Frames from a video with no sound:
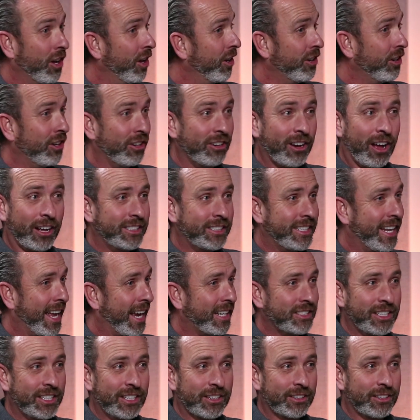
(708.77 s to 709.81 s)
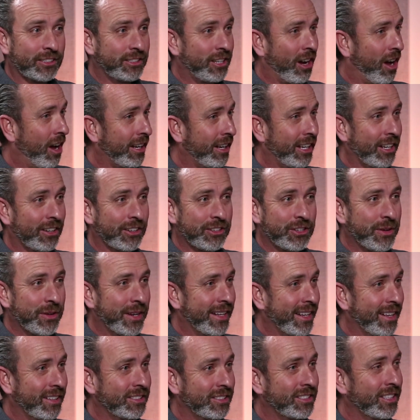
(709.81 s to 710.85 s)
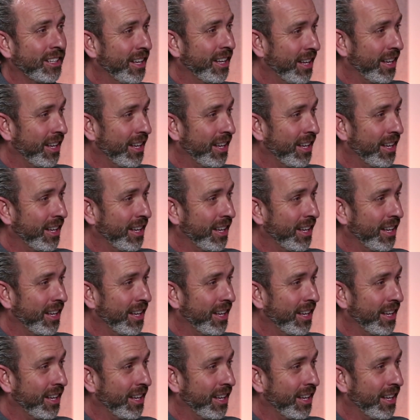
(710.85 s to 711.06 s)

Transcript: You're not texting, you're talking, you're doing else.